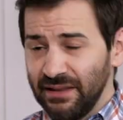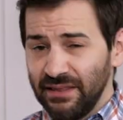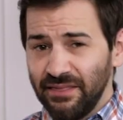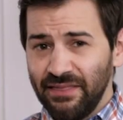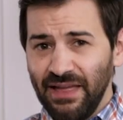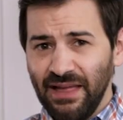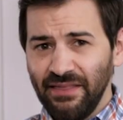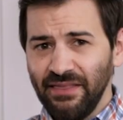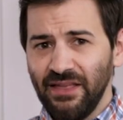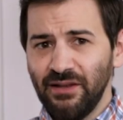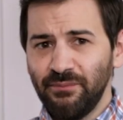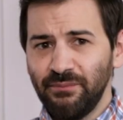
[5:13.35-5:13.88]

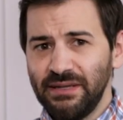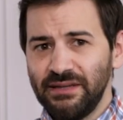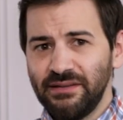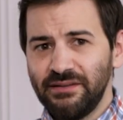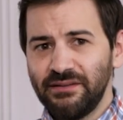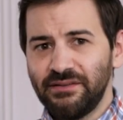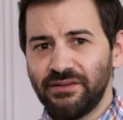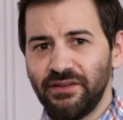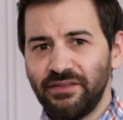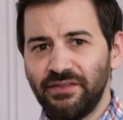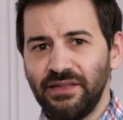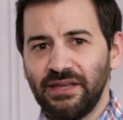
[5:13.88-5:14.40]
That led me
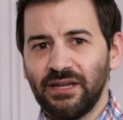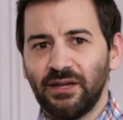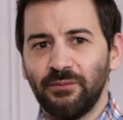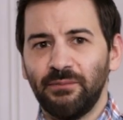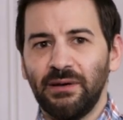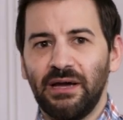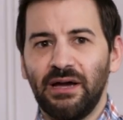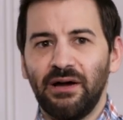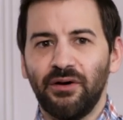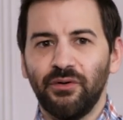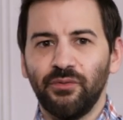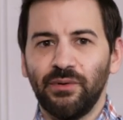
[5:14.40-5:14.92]
to think
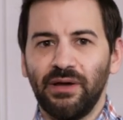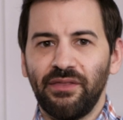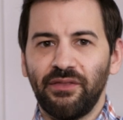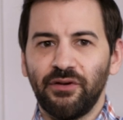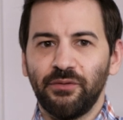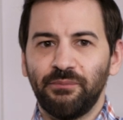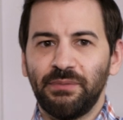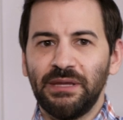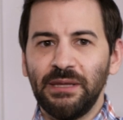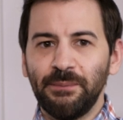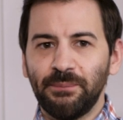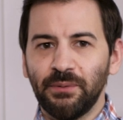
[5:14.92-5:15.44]
about whether
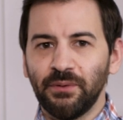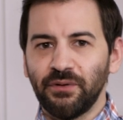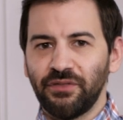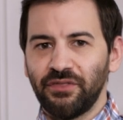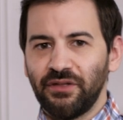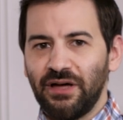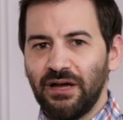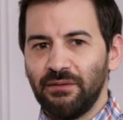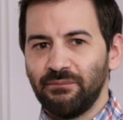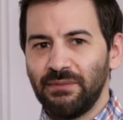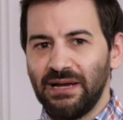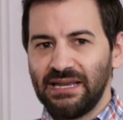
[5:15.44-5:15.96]
people
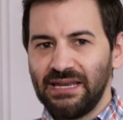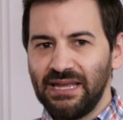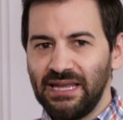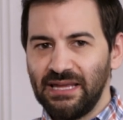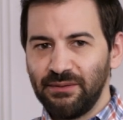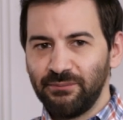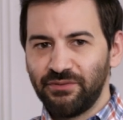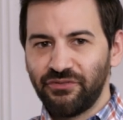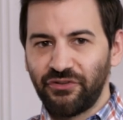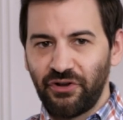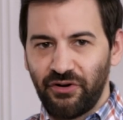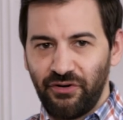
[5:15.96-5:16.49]
thought my
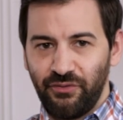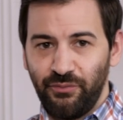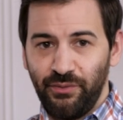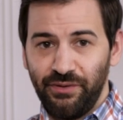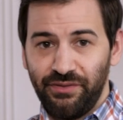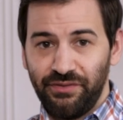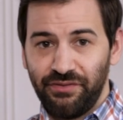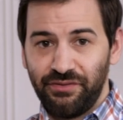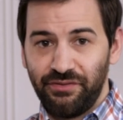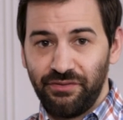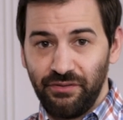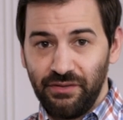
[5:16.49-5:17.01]
name started with
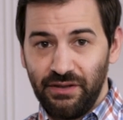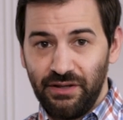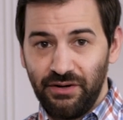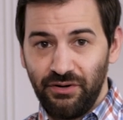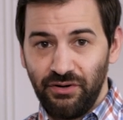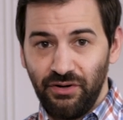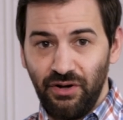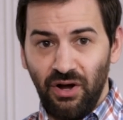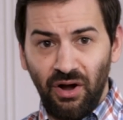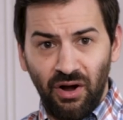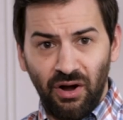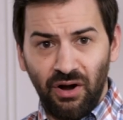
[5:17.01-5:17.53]
the
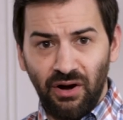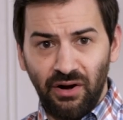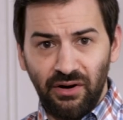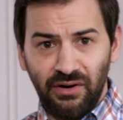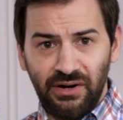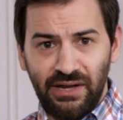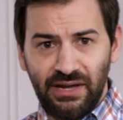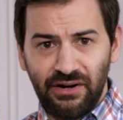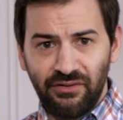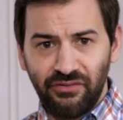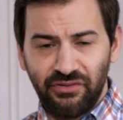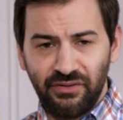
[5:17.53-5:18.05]
letter R
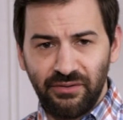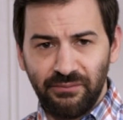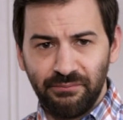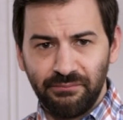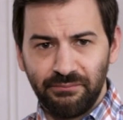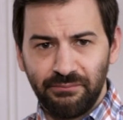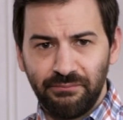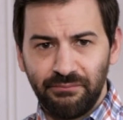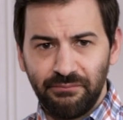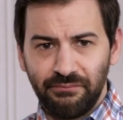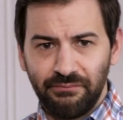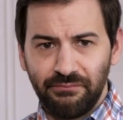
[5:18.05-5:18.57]
out of
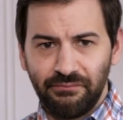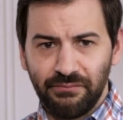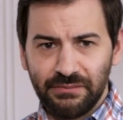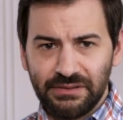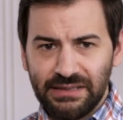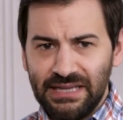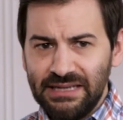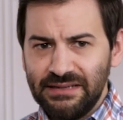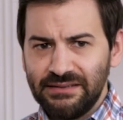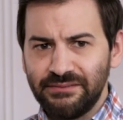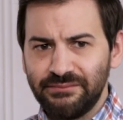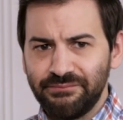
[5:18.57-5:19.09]
some
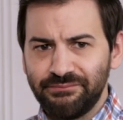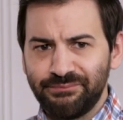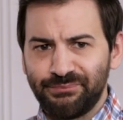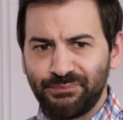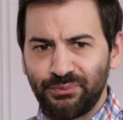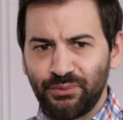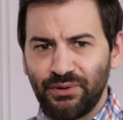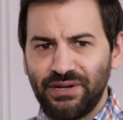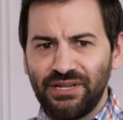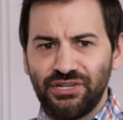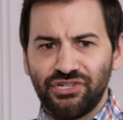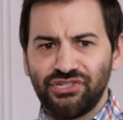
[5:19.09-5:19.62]
latent
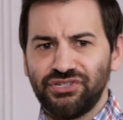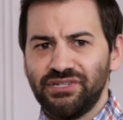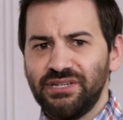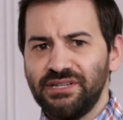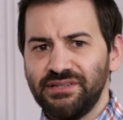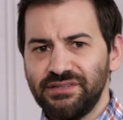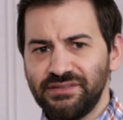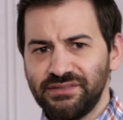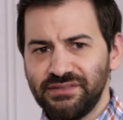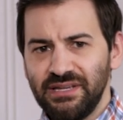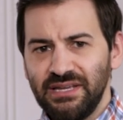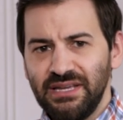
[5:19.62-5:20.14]

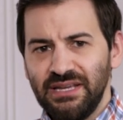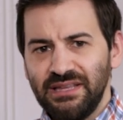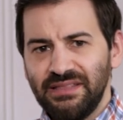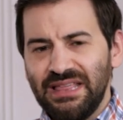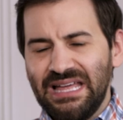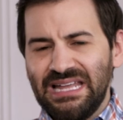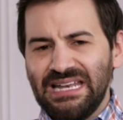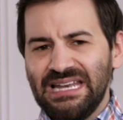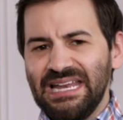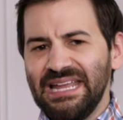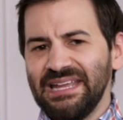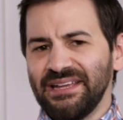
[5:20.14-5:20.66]
Britishness,
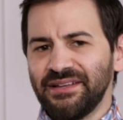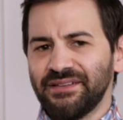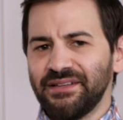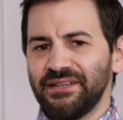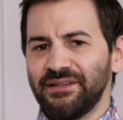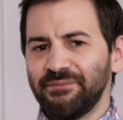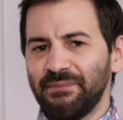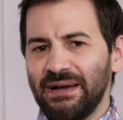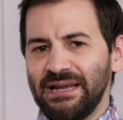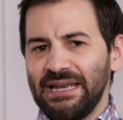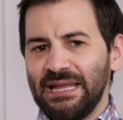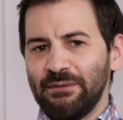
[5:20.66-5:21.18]
that in
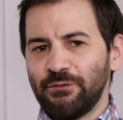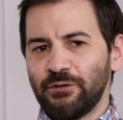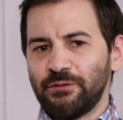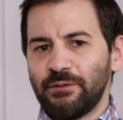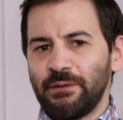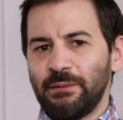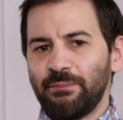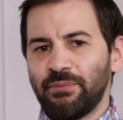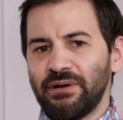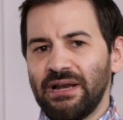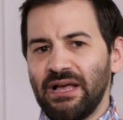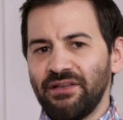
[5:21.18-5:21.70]
England my name would
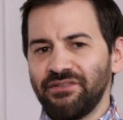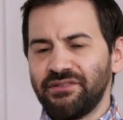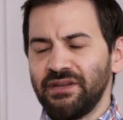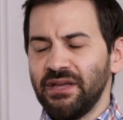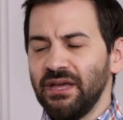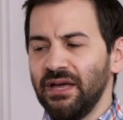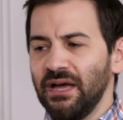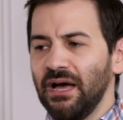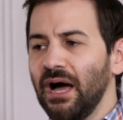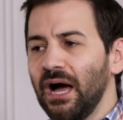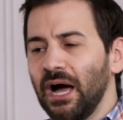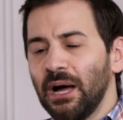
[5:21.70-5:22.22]
be pronounced
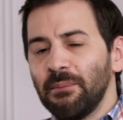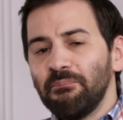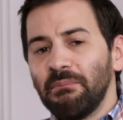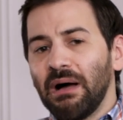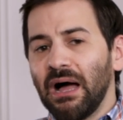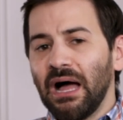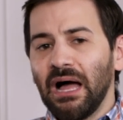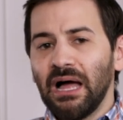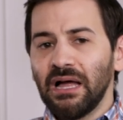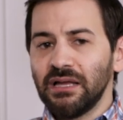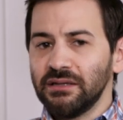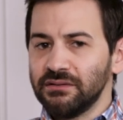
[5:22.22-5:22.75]

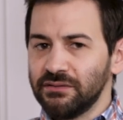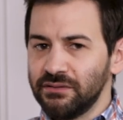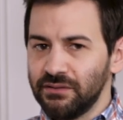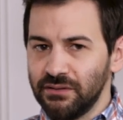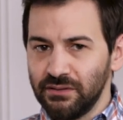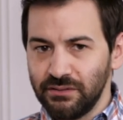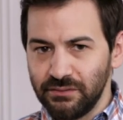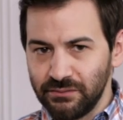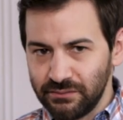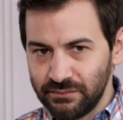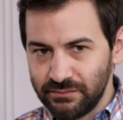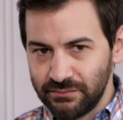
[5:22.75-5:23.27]

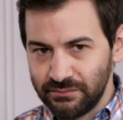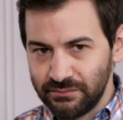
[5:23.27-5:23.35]
Armando.